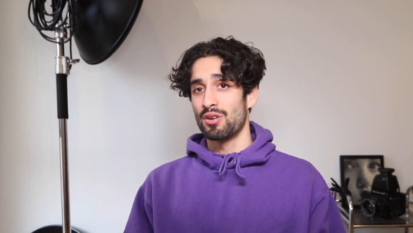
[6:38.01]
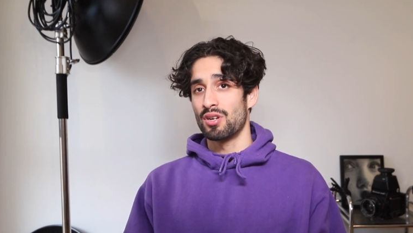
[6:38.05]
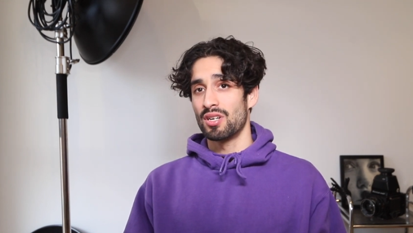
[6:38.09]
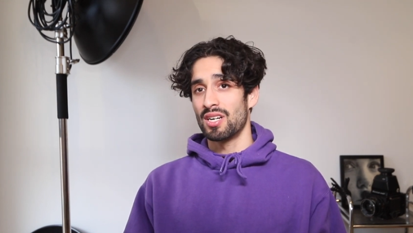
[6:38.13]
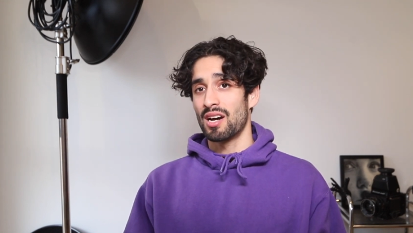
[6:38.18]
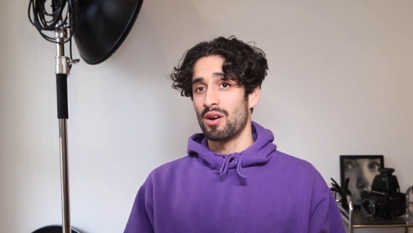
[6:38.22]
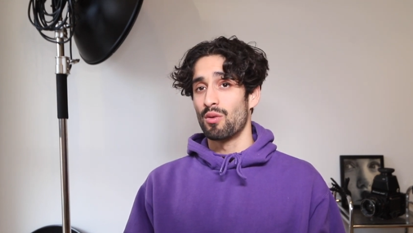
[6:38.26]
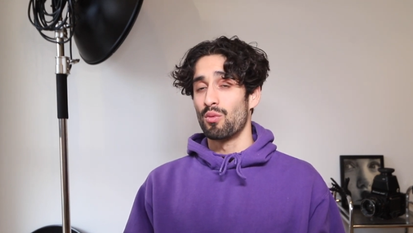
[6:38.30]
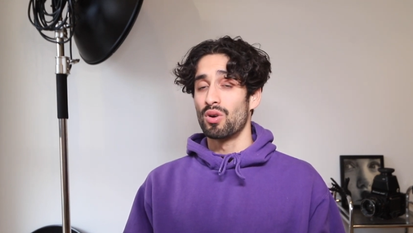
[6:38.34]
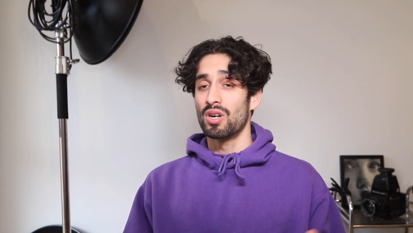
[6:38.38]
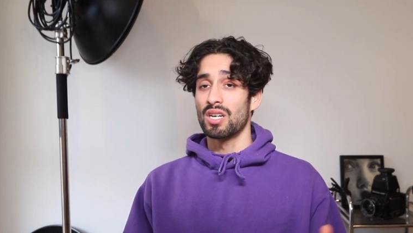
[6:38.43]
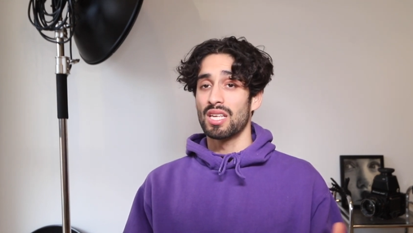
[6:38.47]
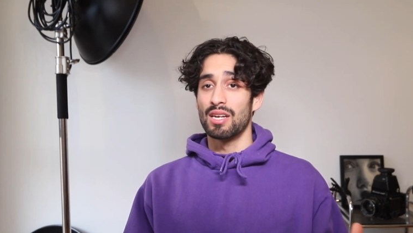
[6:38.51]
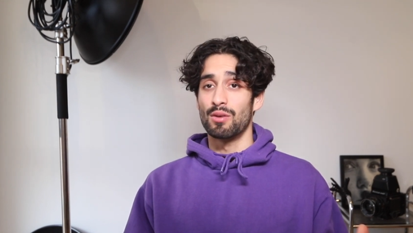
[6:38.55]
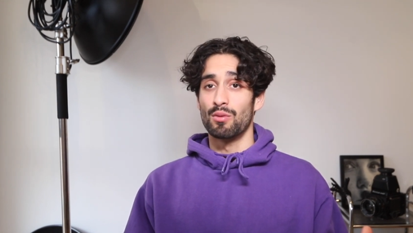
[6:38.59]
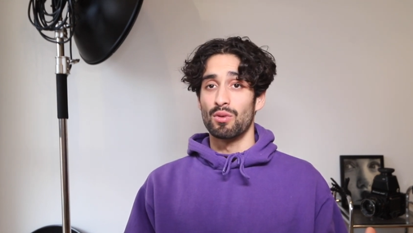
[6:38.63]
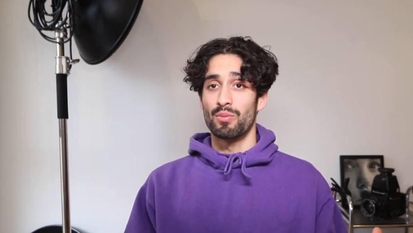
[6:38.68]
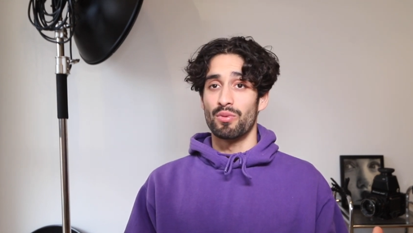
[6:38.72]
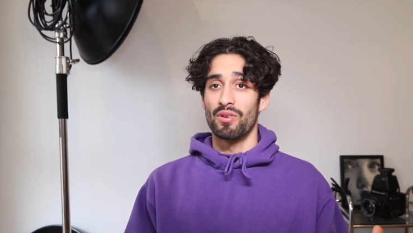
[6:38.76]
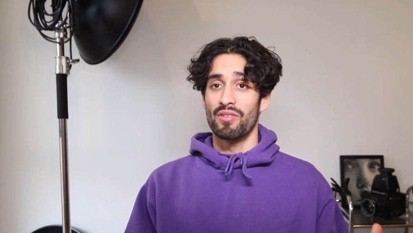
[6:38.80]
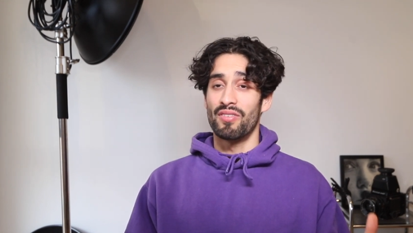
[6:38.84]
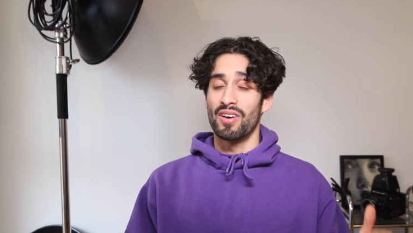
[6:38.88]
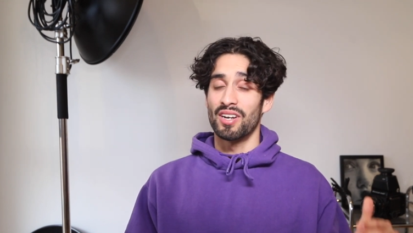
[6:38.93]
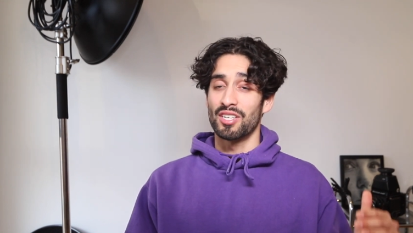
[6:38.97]
you're not working with
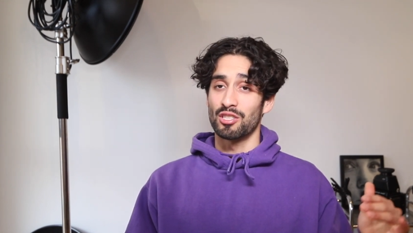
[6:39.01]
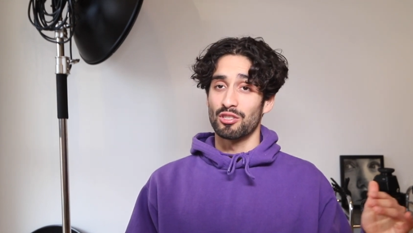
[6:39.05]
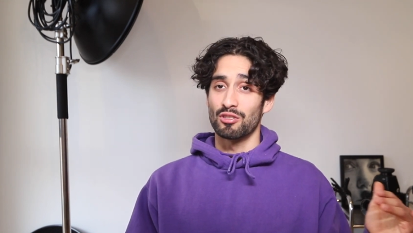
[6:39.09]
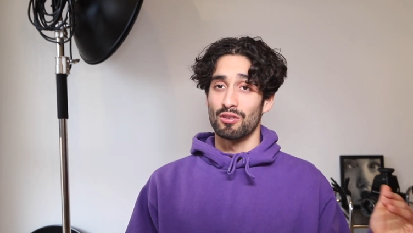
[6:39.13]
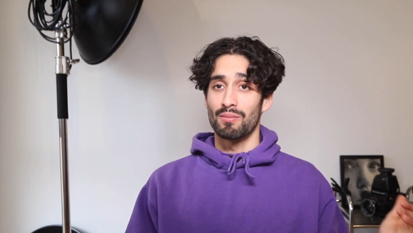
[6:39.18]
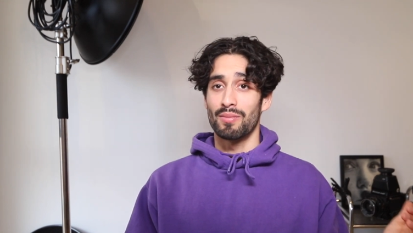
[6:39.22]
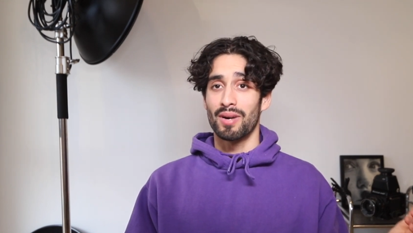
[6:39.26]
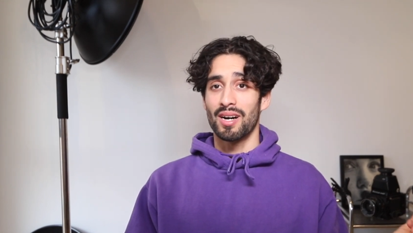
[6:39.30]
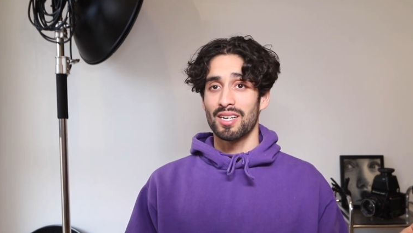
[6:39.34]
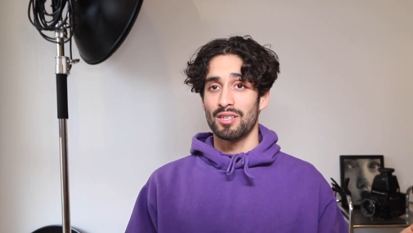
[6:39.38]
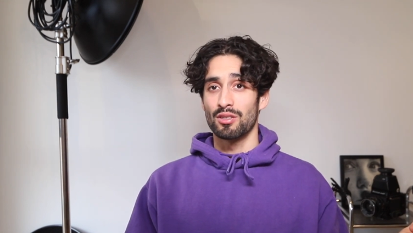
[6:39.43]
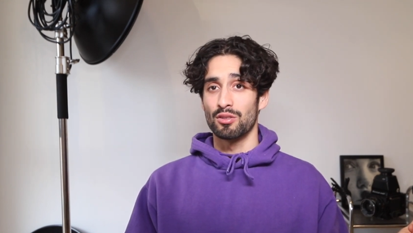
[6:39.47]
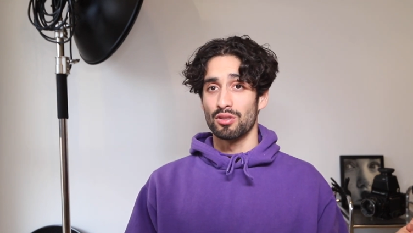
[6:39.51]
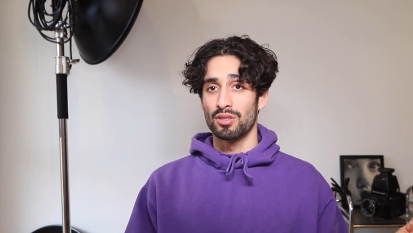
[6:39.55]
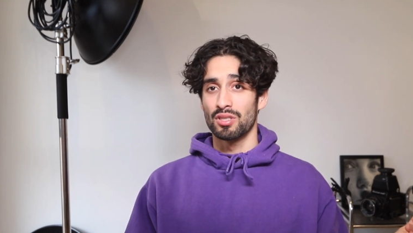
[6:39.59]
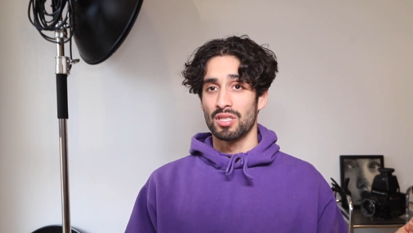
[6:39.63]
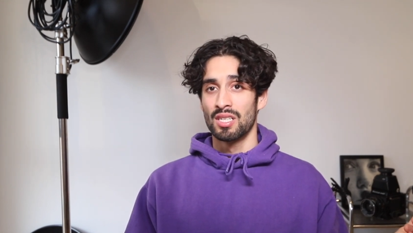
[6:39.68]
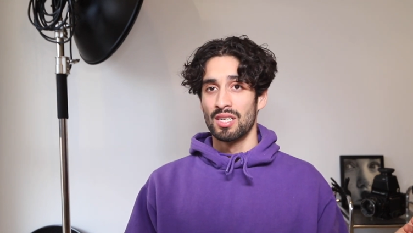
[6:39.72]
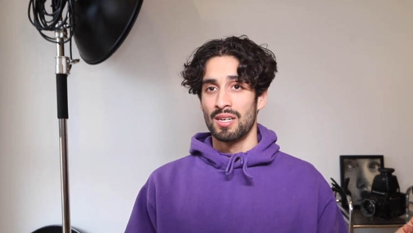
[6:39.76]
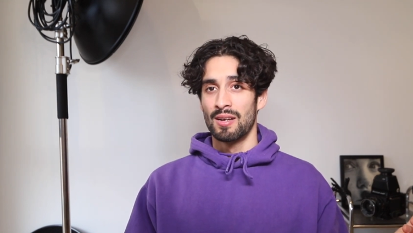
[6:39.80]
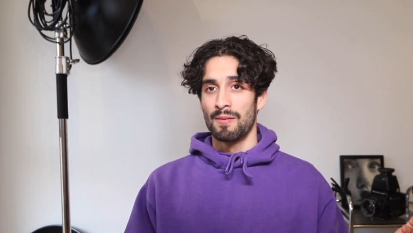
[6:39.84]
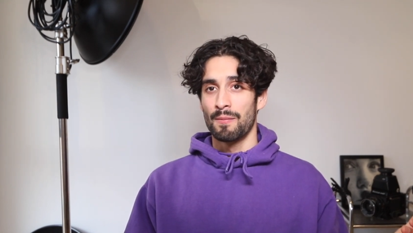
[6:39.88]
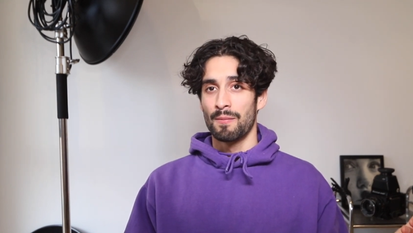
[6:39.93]
professional models.